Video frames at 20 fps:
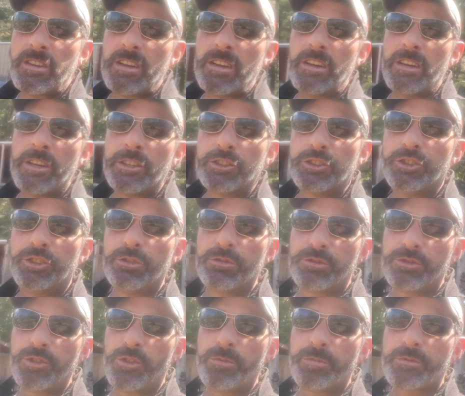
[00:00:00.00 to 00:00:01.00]

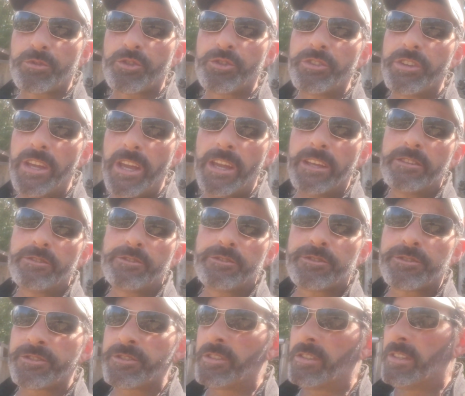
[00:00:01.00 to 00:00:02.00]
YouTube
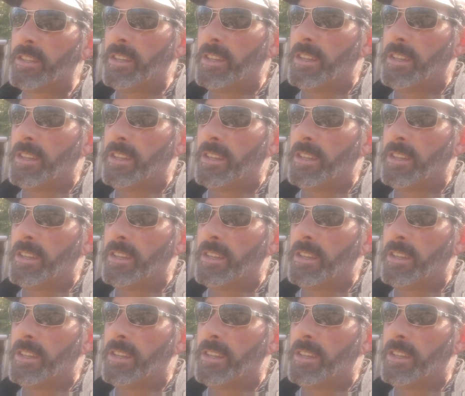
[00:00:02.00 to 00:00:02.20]
creators,